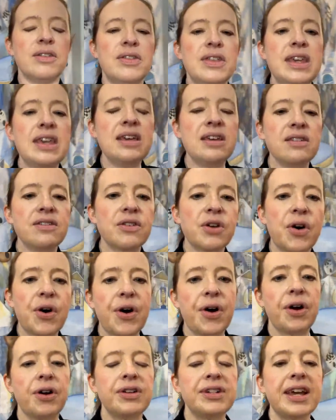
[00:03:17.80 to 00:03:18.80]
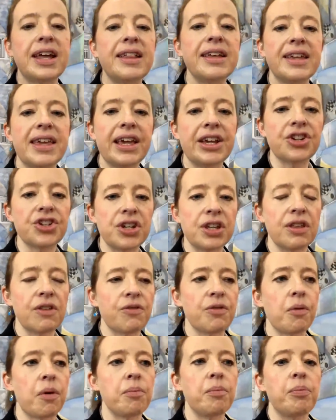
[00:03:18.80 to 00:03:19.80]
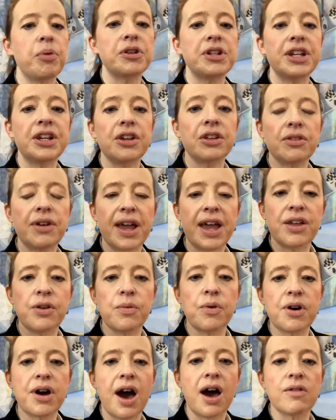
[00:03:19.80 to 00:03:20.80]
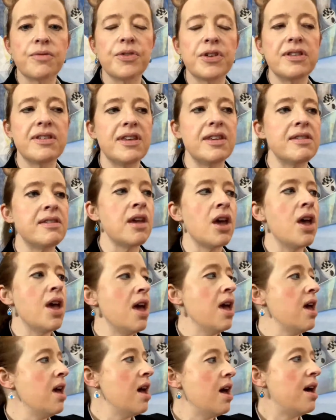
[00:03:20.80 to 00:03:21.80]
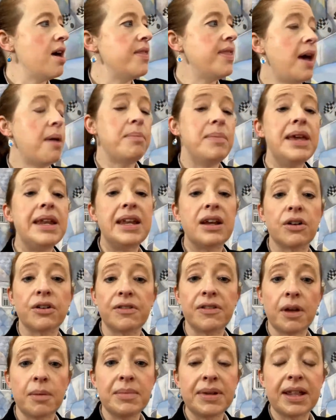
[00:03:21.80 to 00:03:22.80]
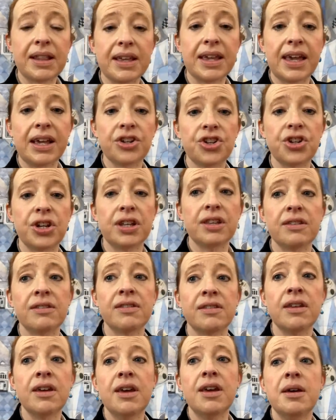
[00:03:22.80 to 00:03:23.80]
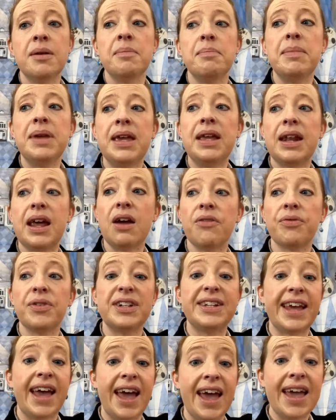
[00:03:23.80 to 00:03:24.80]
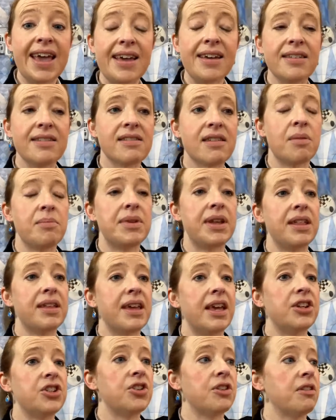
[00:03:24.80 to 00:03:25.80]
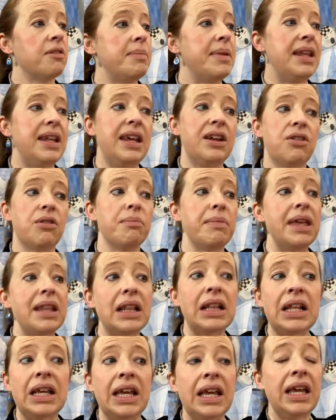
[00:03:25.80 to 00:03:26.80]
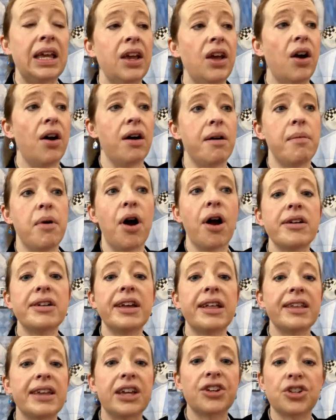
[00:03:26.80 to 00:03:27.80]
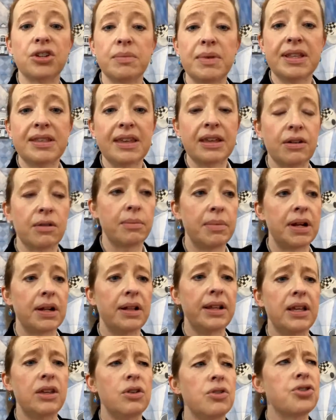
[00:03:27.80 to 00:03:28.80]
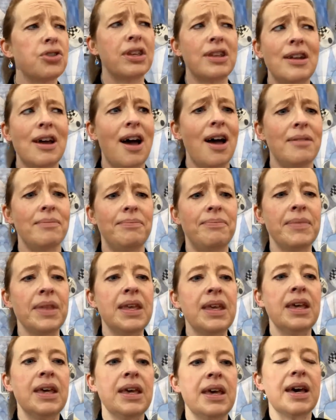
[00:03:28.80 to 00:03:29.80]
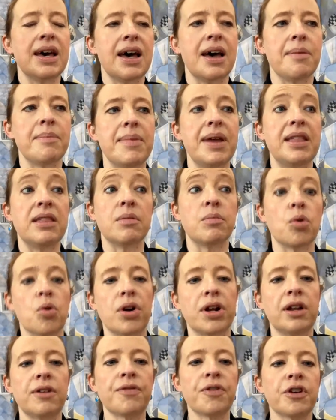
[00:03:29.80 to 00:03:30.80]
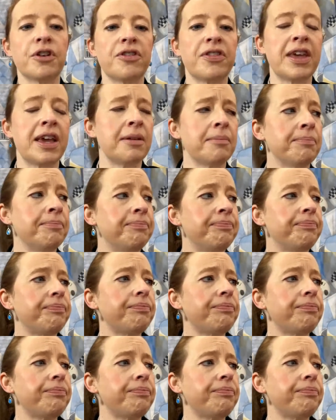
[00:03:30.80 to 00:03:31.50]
these are delegations from particular annual conferences that meet here. Some delegations meet every day. Some delegations meet intermittently. Our delegation meets intermittently, usually not in the morning first thing.